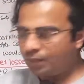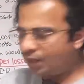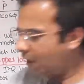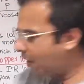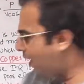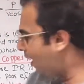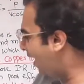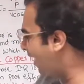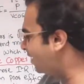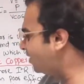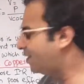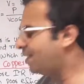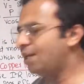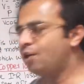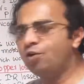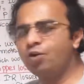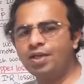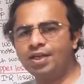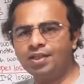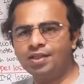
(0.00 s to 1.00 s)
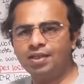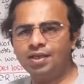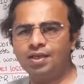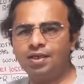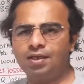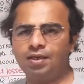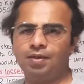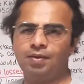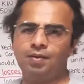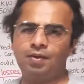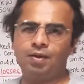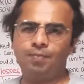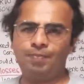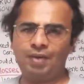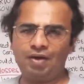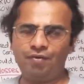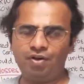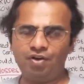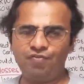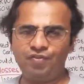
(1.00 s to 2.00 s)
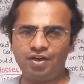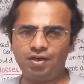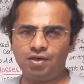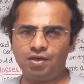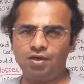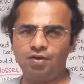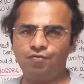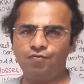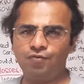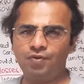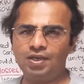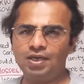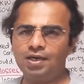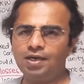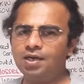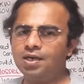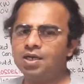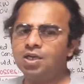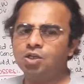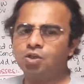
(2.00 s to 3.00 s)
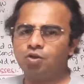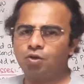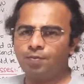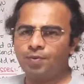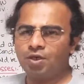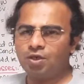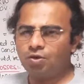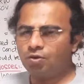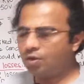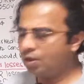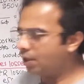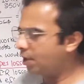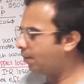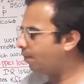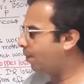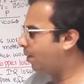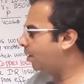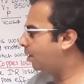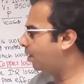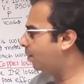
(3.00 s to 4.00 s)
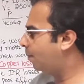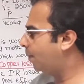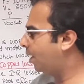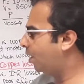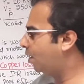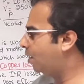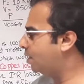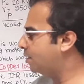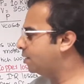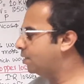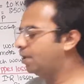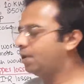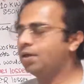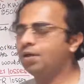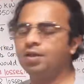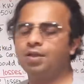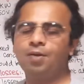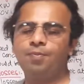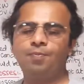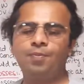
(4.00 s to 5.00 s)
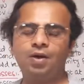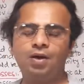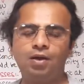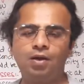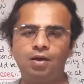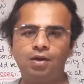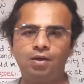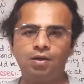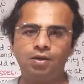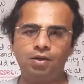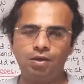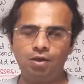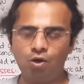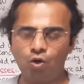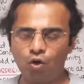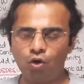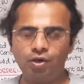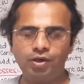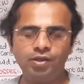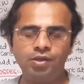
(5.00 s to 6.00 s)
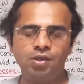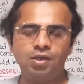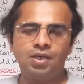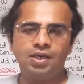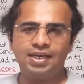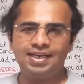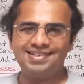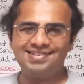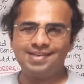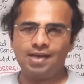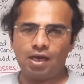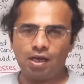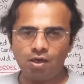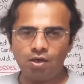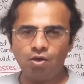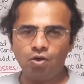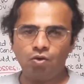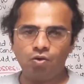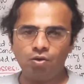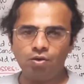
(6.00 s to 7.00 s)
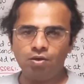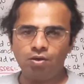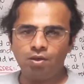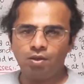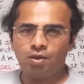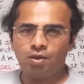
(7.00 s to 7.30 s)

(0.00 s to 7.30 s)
excluding the power factor if we are, so due to the because the load is unknown,